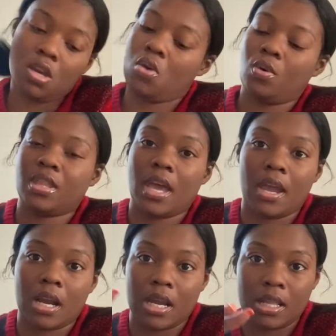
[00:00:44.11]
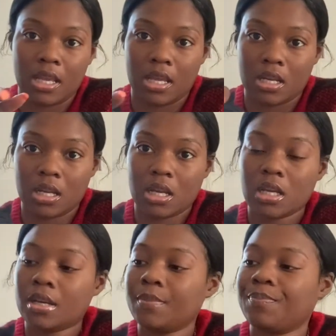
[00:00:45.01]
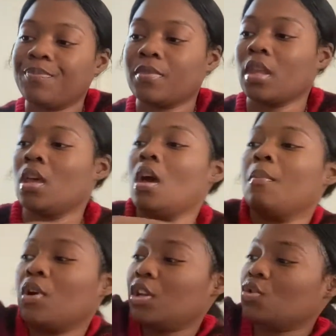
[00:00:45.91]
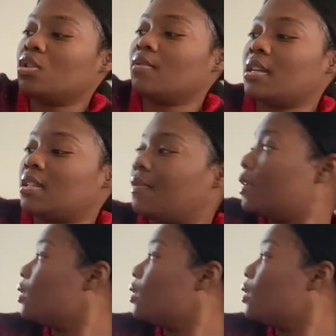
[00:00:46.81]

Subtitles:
with the hair, and then I'm going to use the rest of it